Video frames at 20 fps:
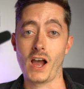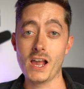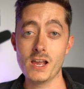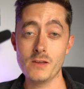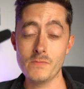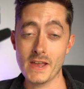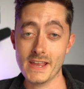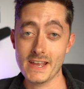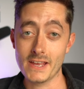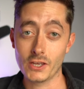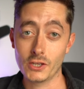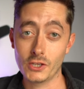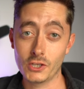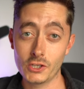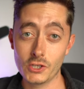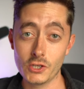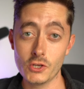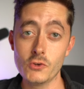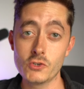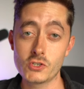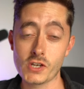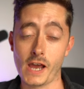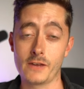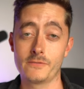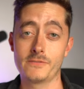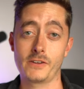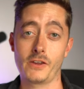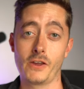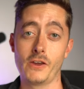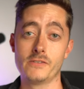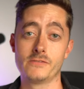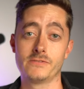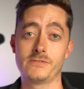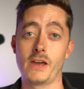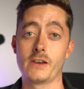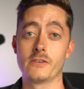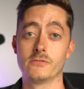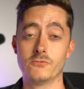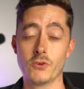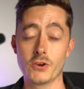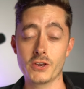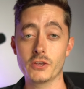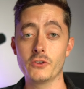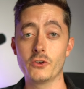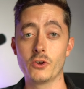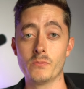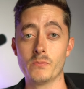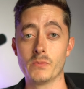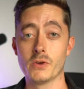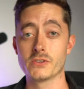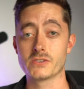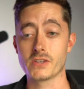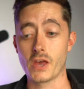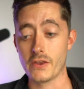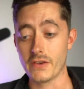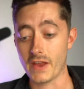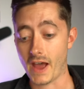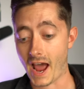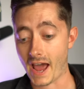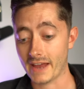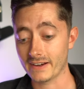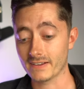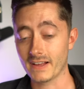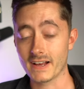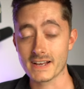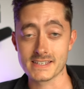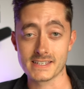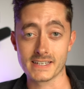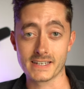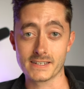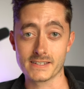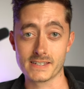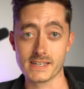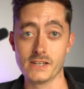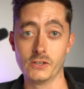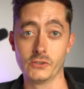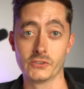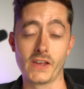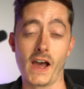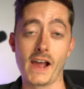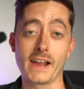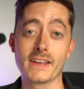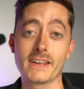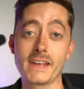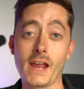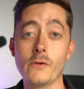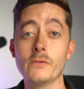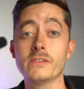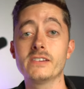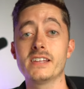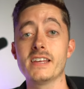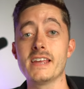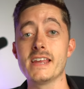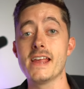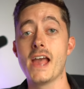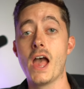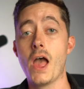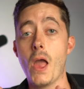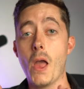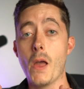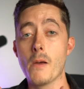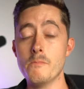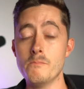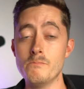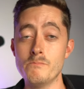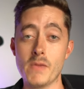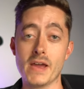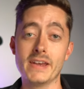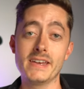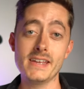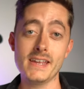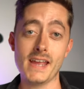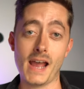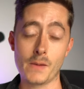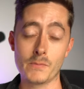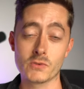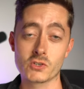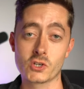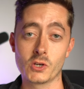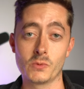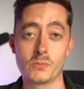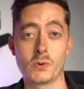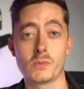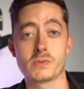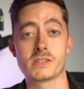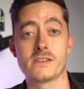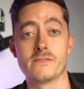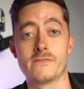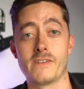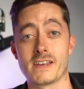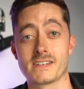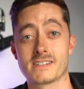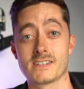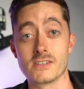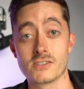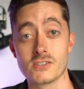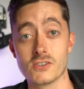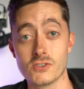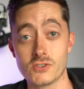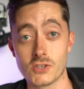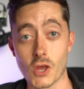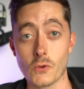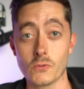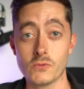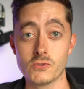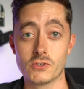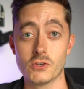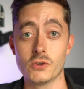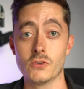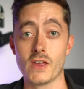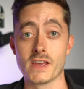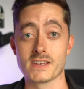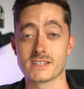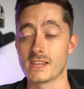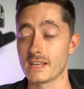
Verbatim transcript: I am a huge advocate and fan of running your numbers and analyzing deals. I can guarantee Many amateur property investors don't do this.